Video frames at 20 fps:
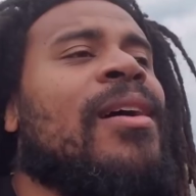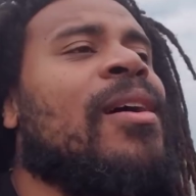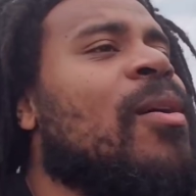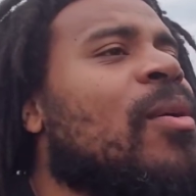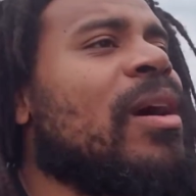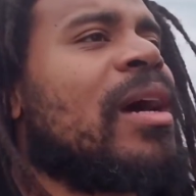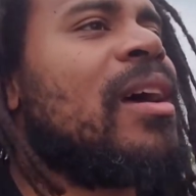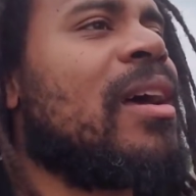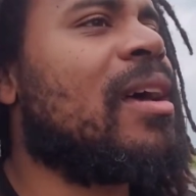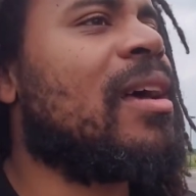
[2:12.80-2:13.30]

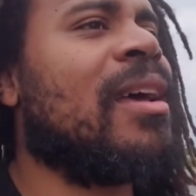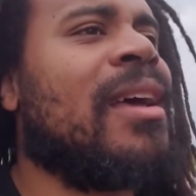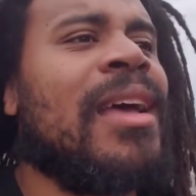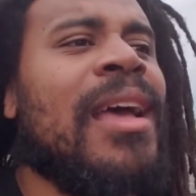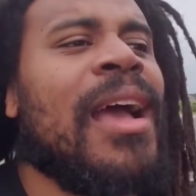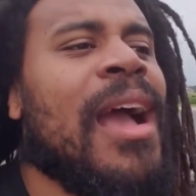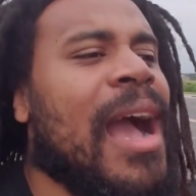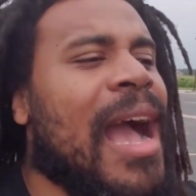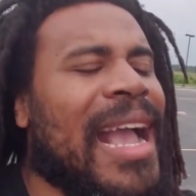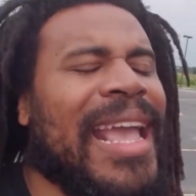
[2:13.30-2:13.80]
well,
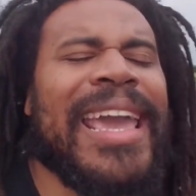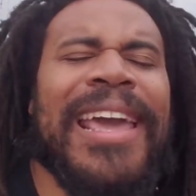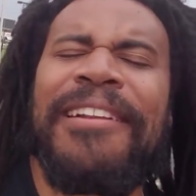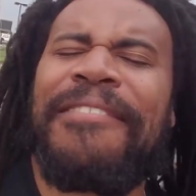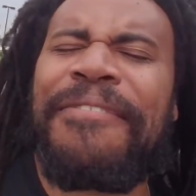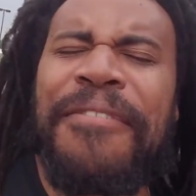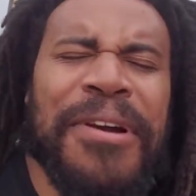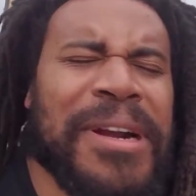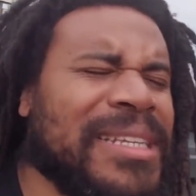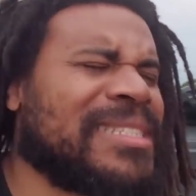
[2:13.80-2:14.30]
I can't
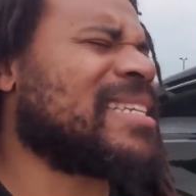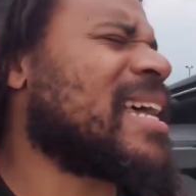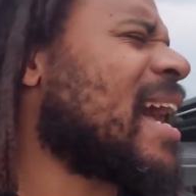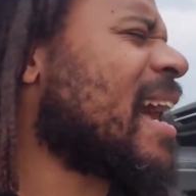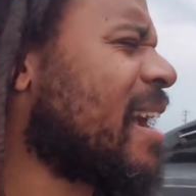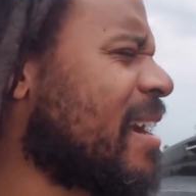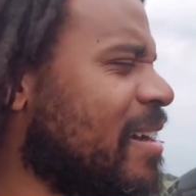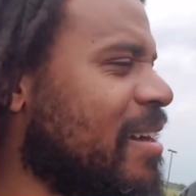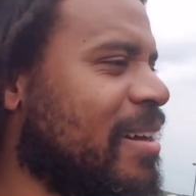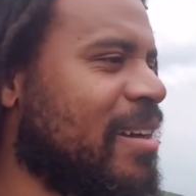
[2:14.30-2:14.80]
afford a
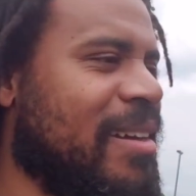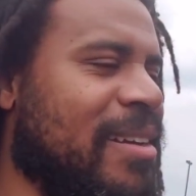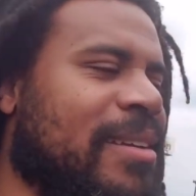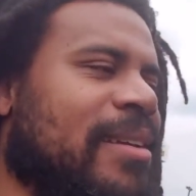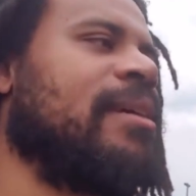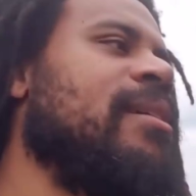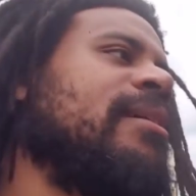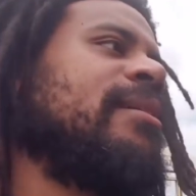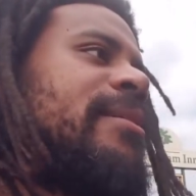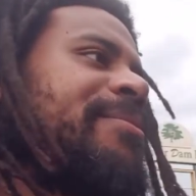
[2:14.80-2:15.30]
tire,
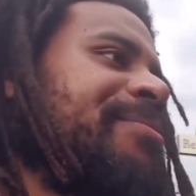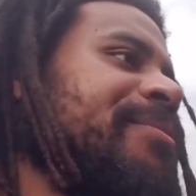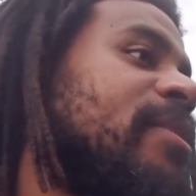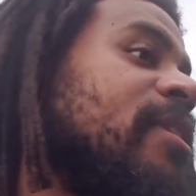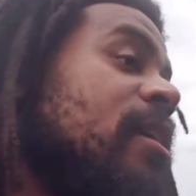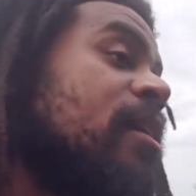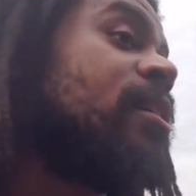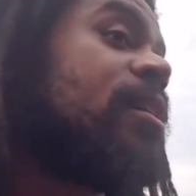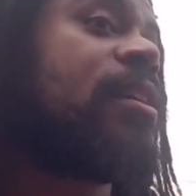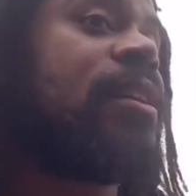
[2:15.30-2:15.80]

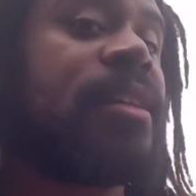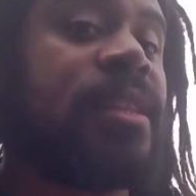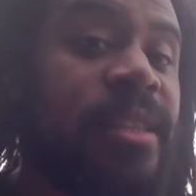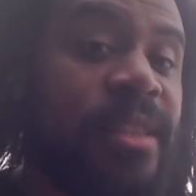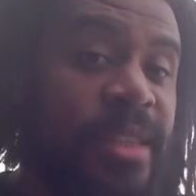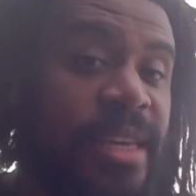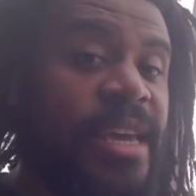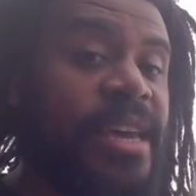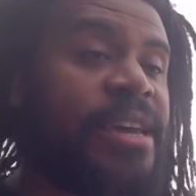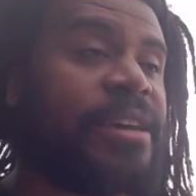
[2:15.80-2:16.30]

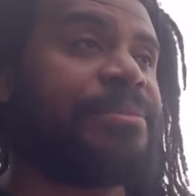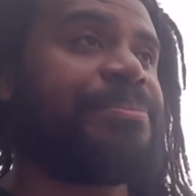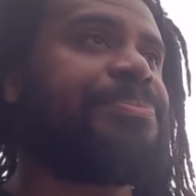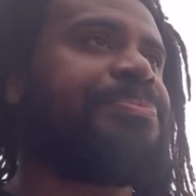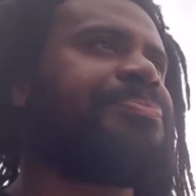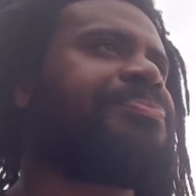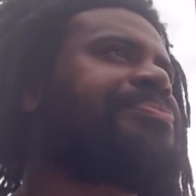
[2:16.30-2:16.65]
then